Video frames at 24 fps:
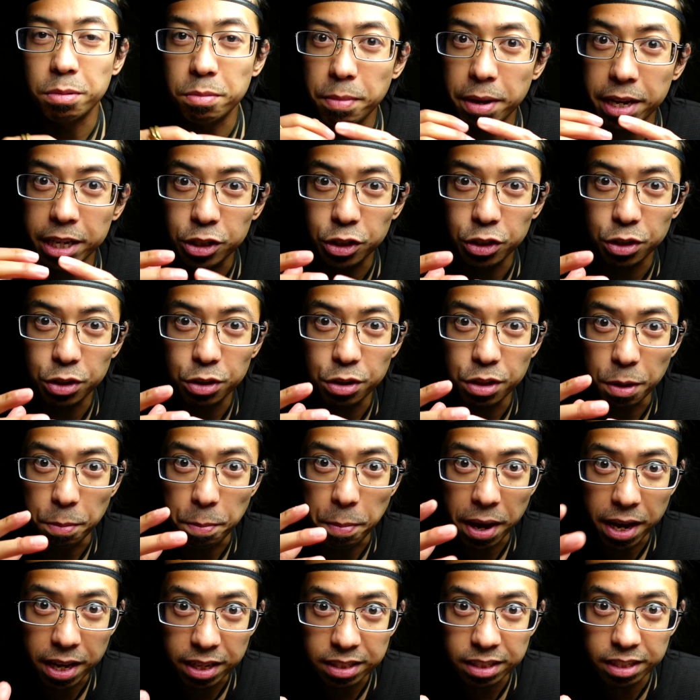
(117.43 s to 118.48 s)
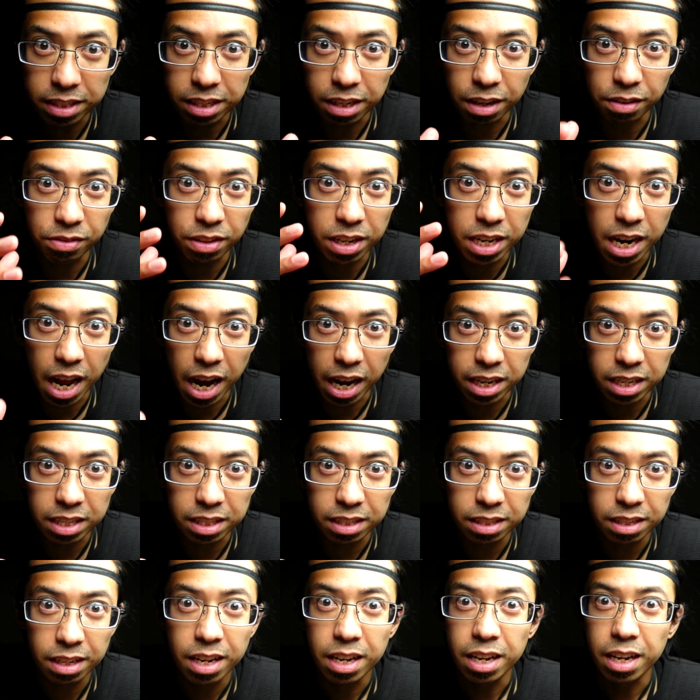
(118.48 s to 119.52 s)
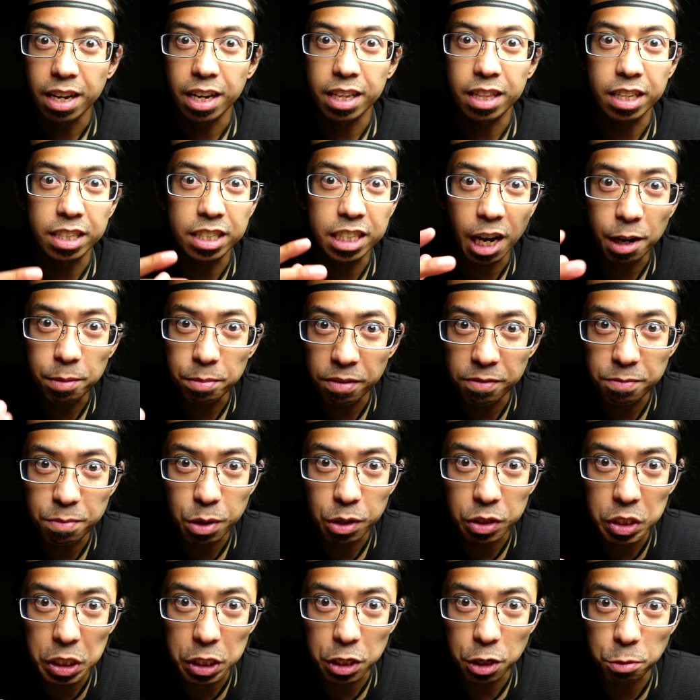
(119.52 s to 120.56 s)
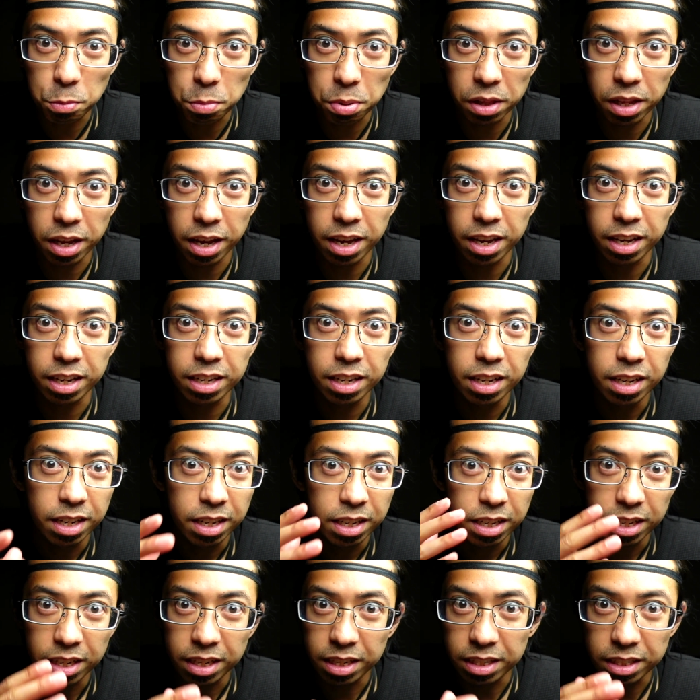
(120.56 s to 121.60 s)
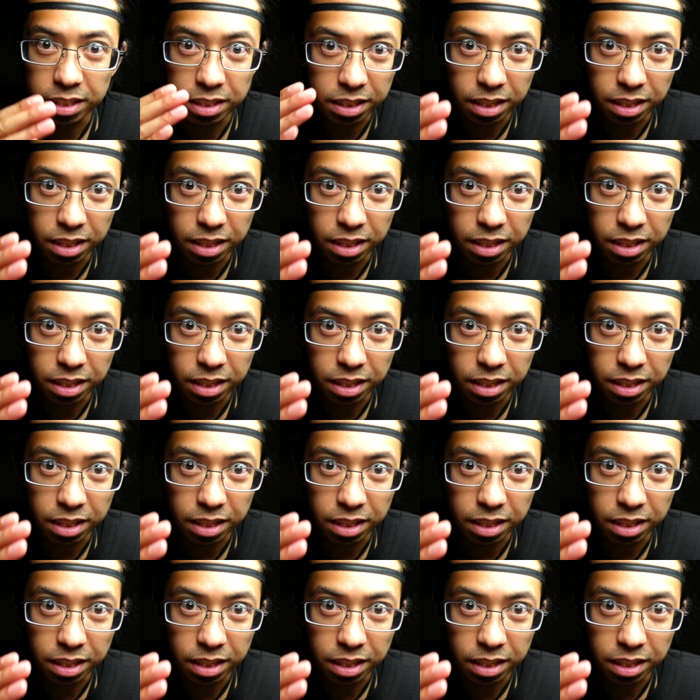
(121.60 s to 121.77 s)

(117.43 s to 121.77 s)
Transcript: make sure the pacing of the night and the type of music you're playing is